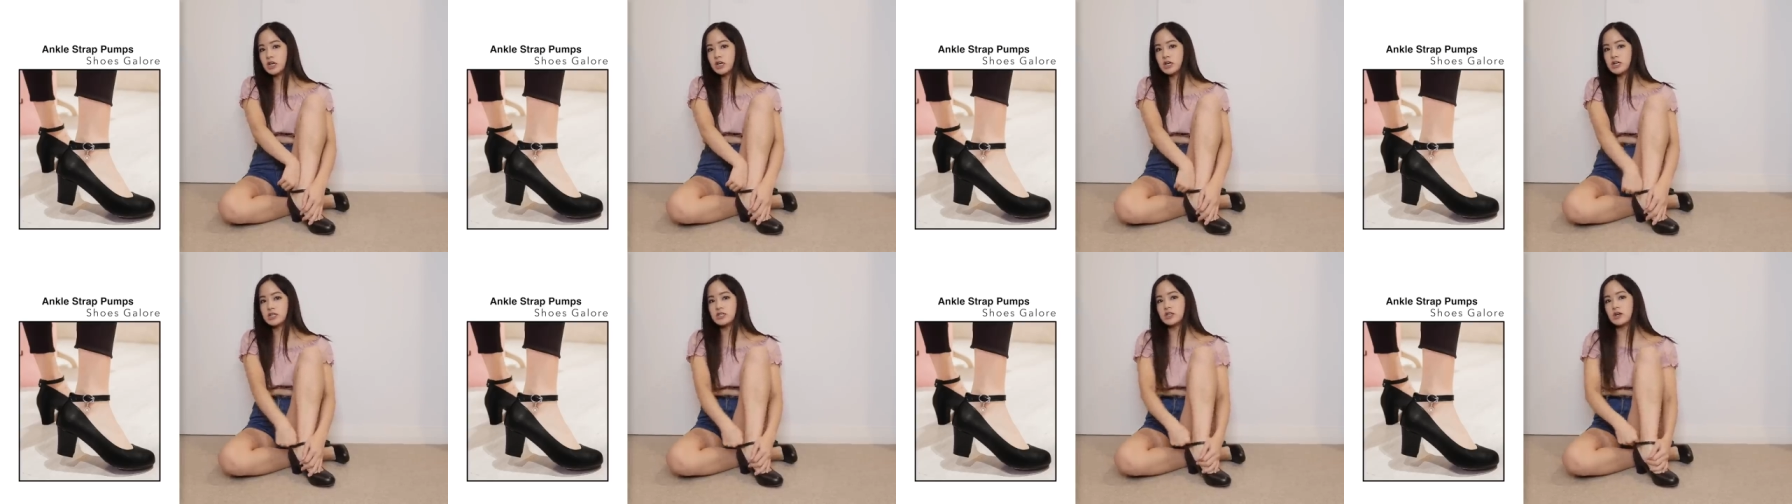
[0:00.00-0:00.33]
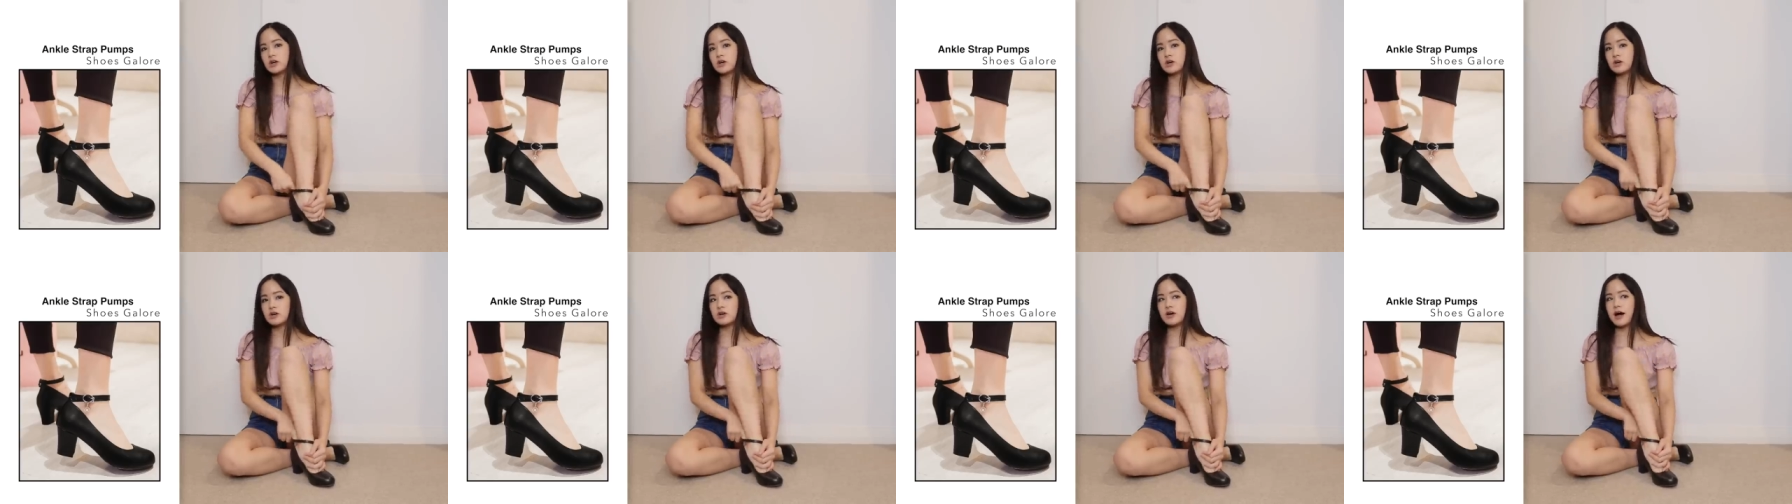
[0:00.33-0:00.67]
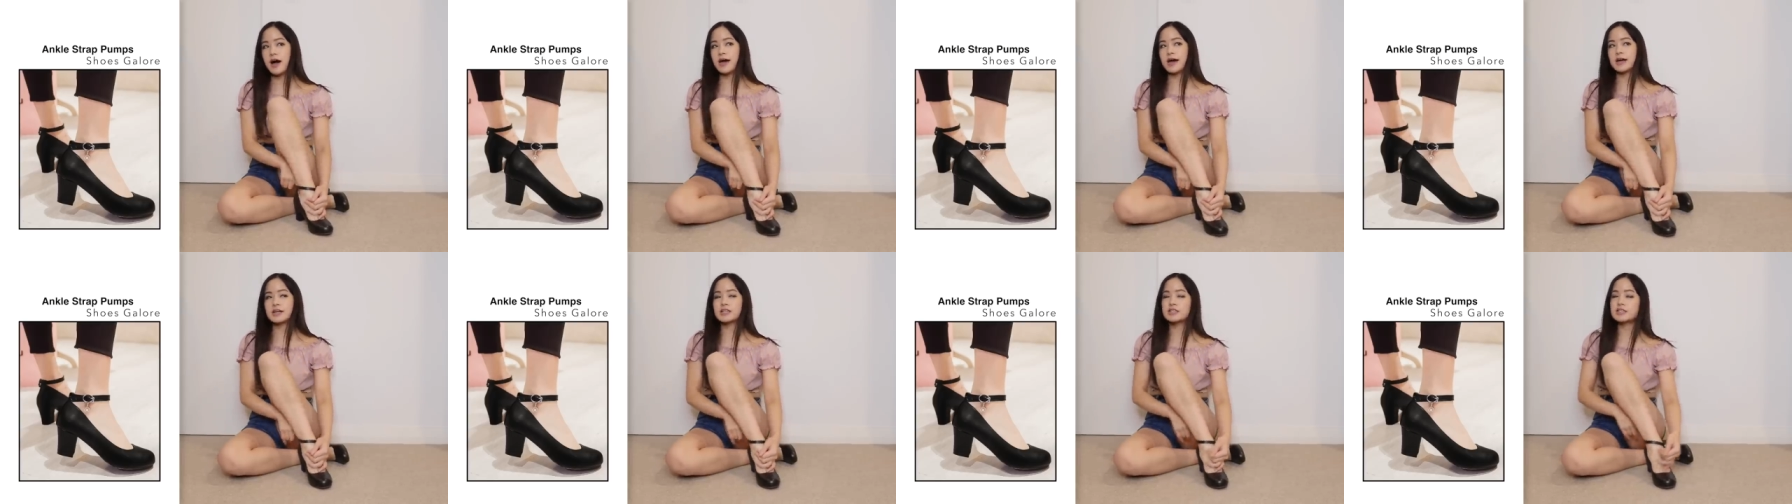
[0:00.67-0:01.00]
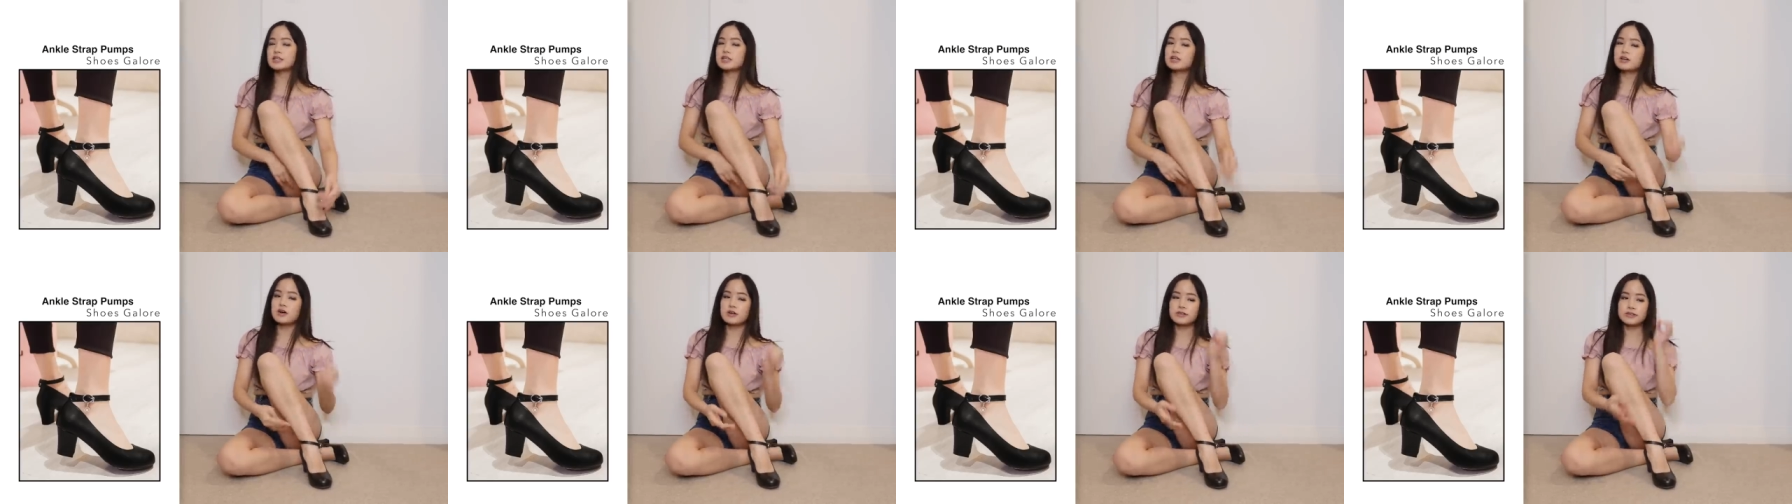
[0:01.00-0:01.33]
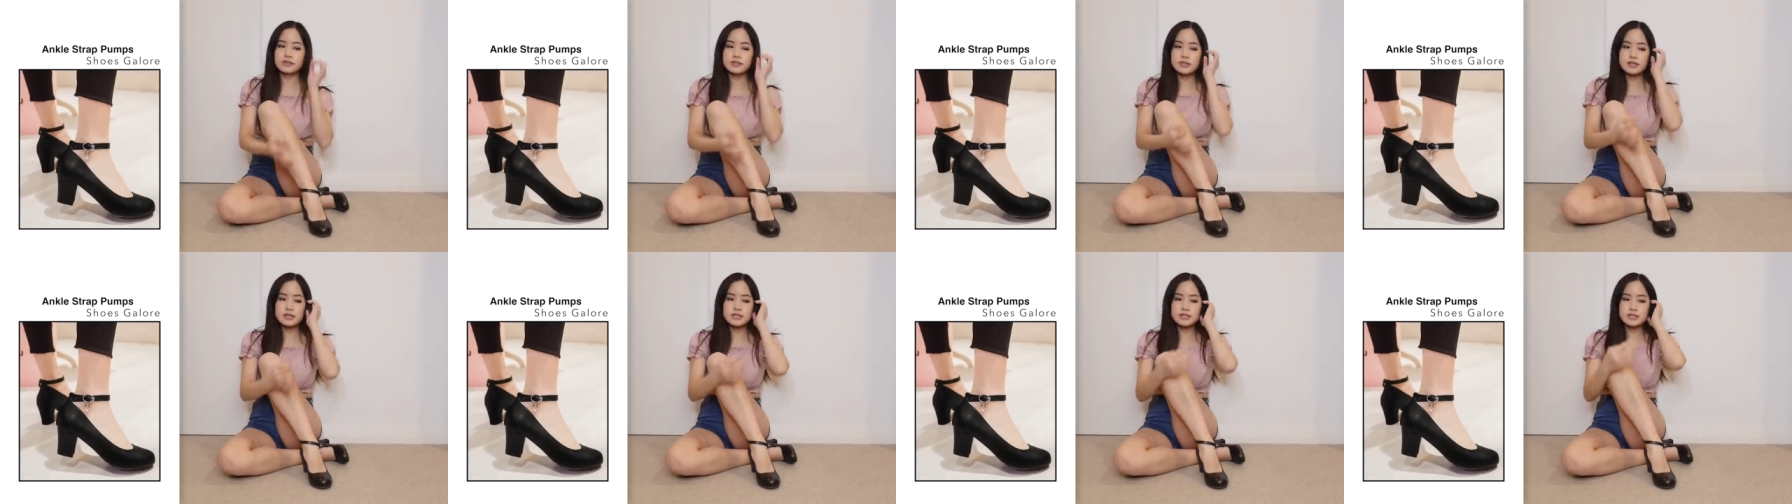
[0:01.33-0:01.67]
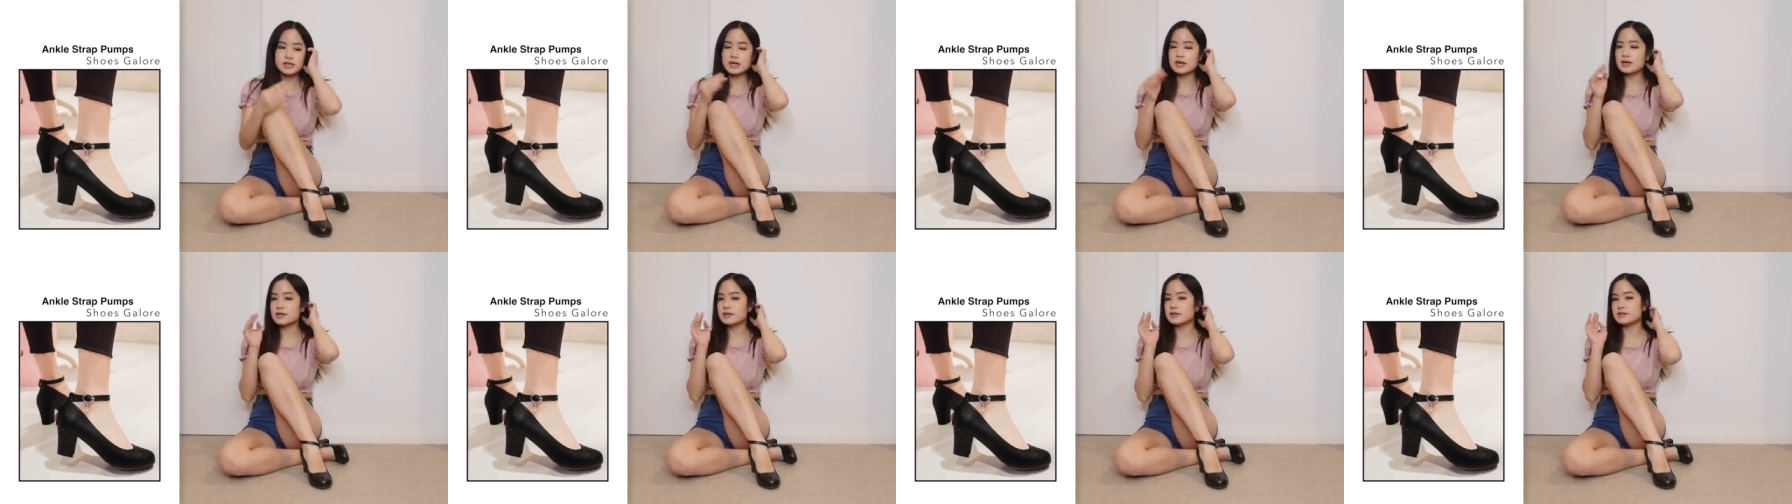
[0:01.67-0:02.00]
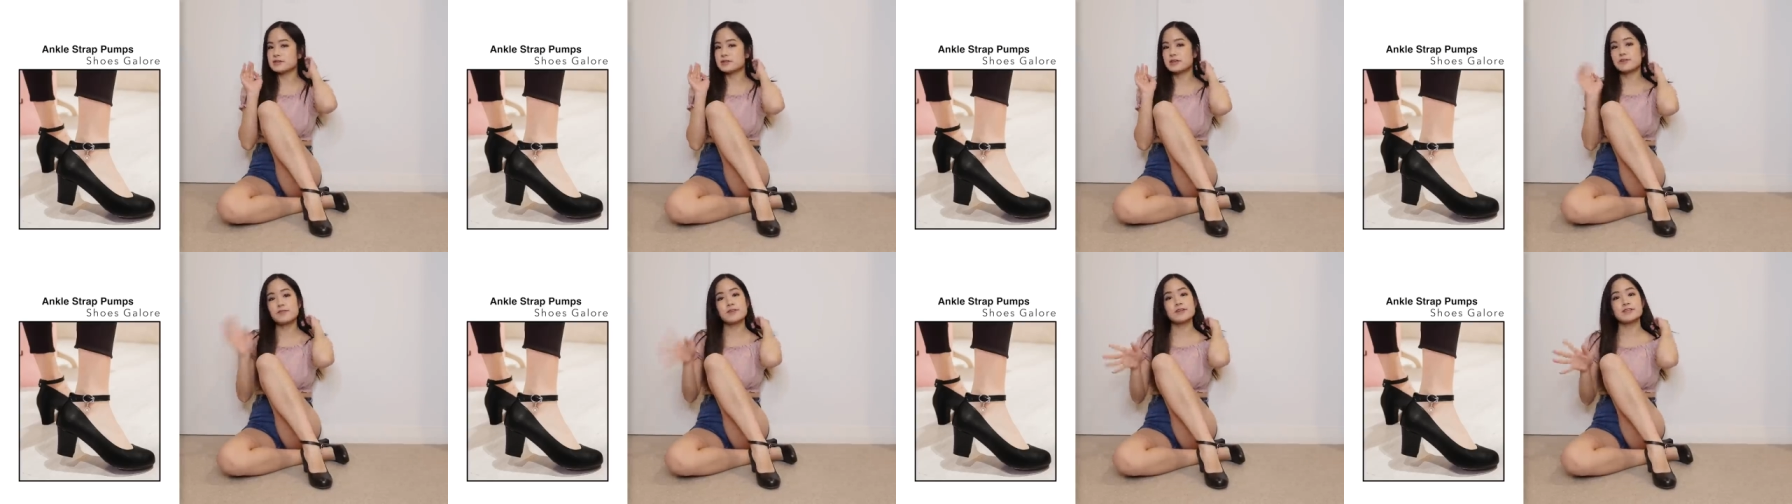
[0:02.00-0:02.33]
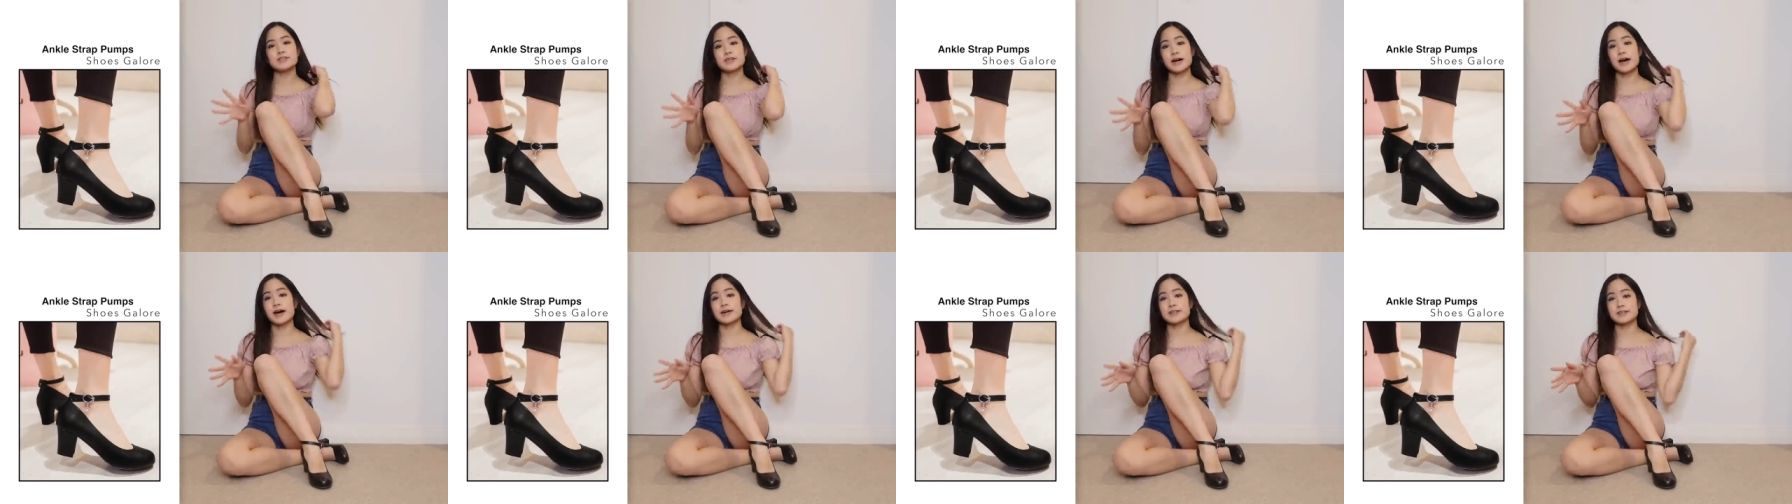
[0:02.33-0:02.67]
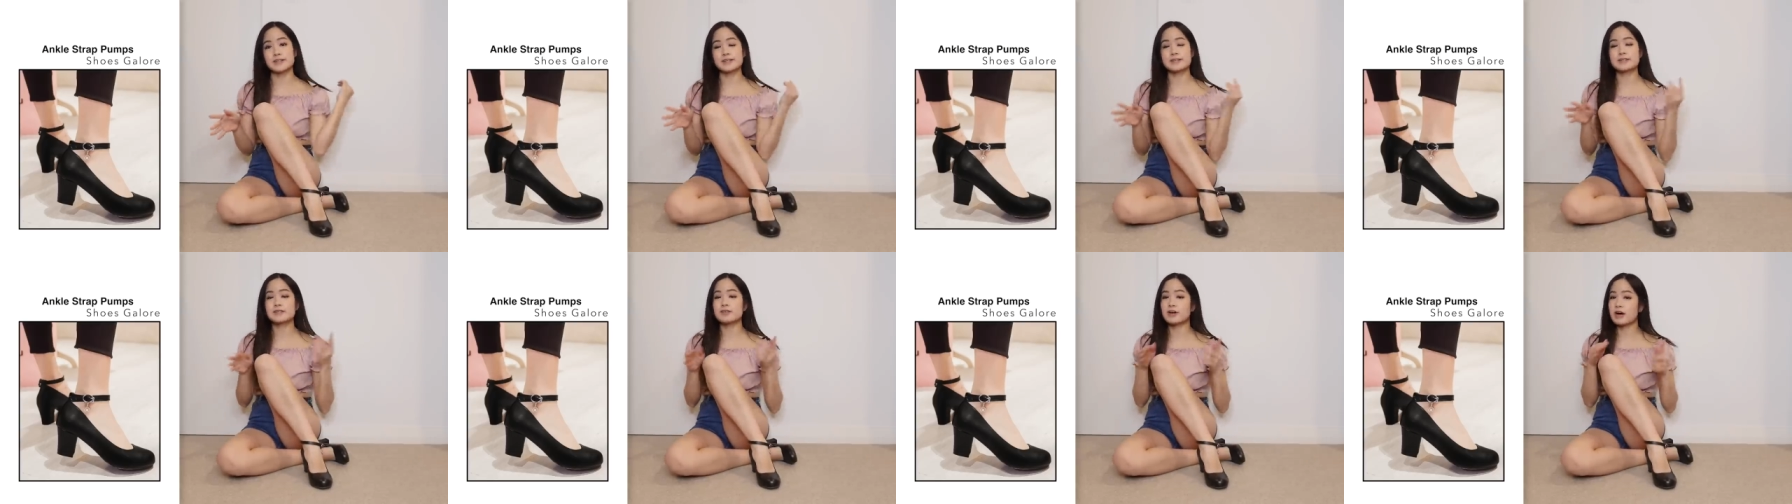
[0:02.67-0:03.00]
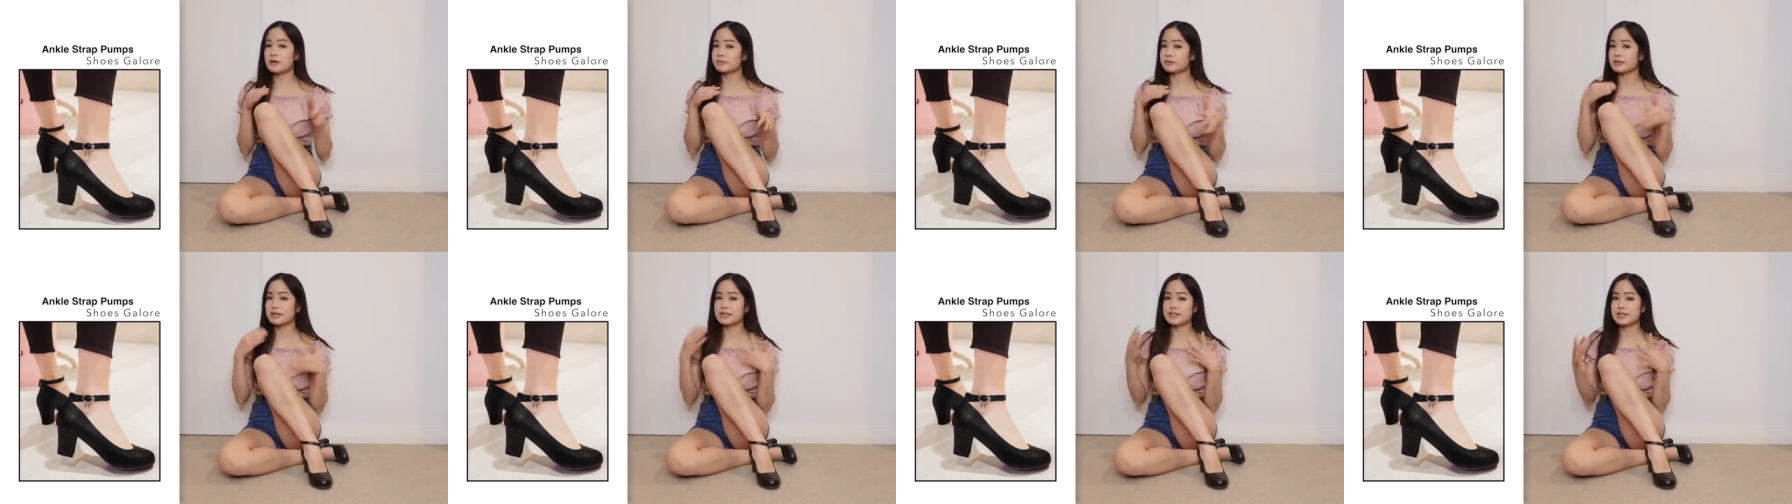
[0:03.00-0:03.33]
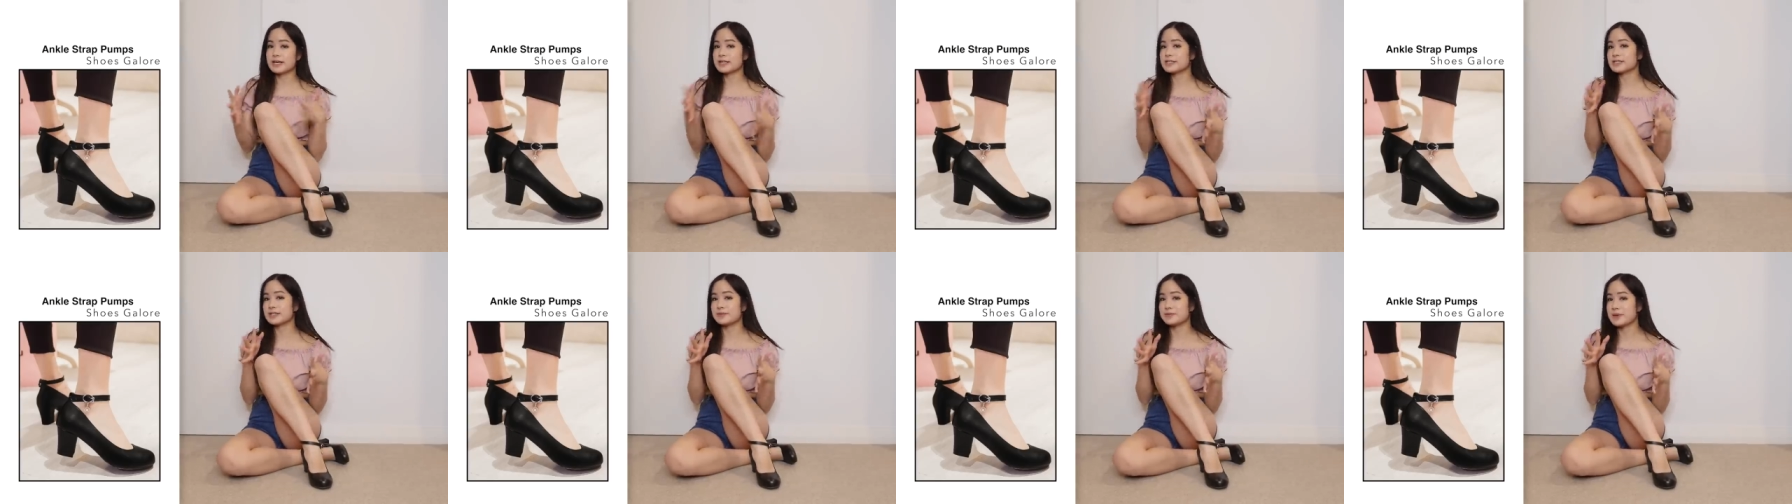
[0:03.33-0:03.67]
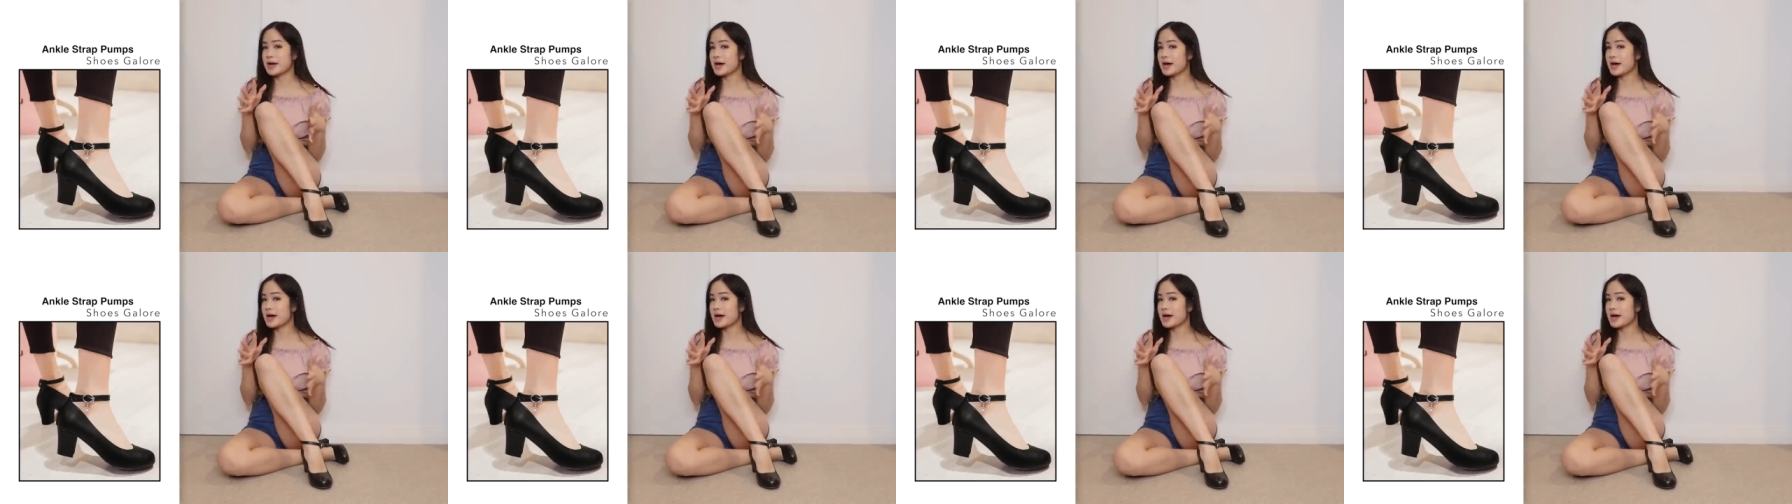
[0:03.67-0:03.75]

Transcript: So I actually got this in different sizes, so I'm going to test them